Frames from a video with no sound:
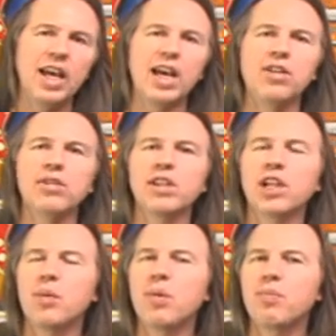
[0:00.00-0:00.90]
and you can
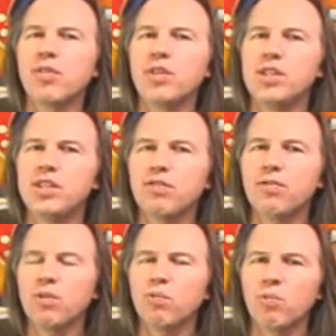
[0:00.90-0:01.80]
come up with
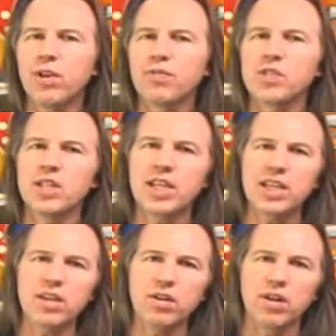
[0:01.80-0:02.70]
different riffs
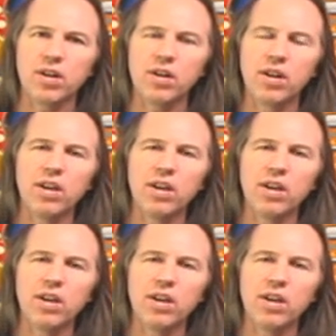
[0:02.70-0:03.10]
here